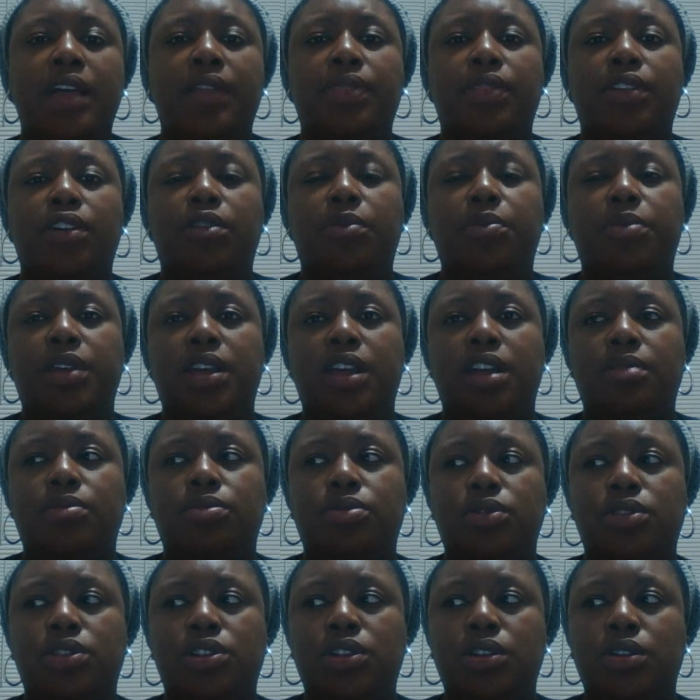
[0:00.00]
They'll be
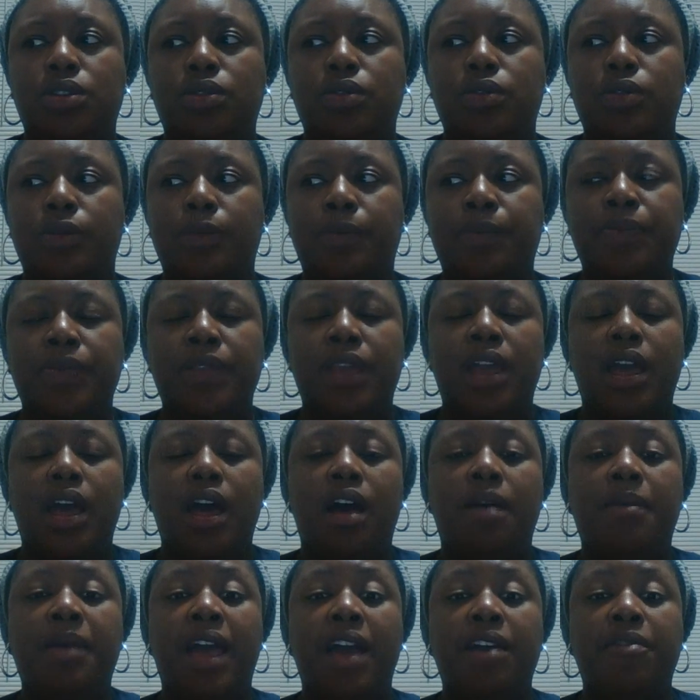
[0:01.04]
able to
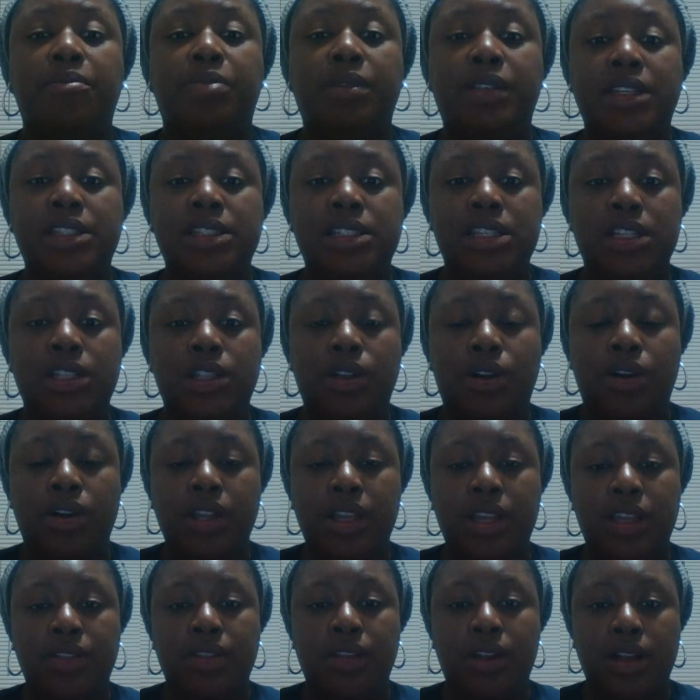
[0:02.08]
um, have blended
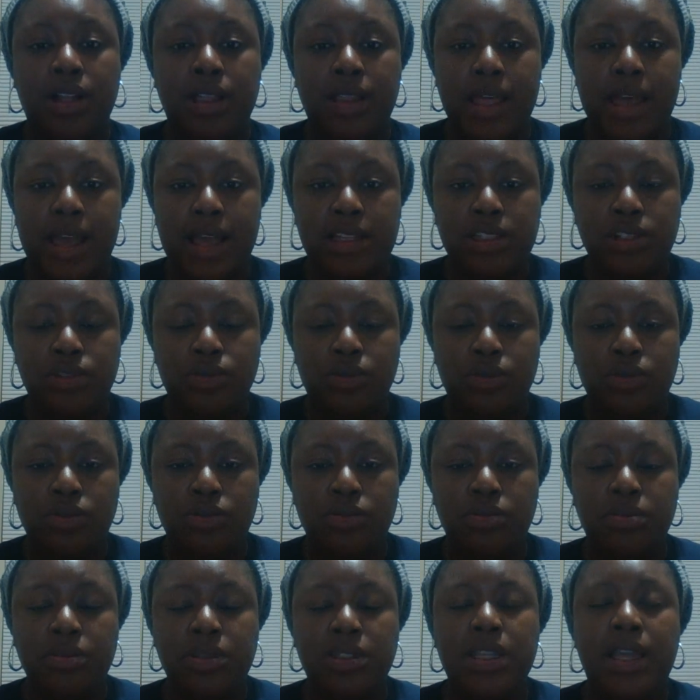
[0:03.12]
learning in their
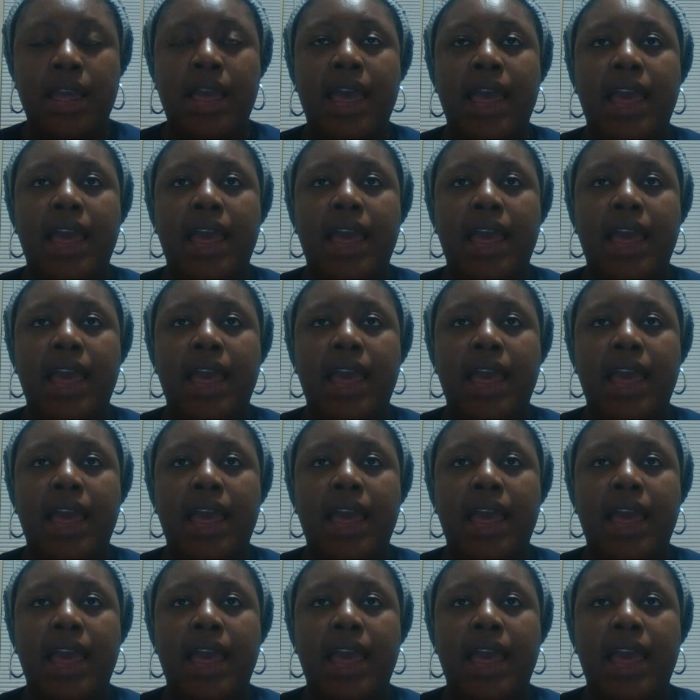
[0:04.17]
classrooms.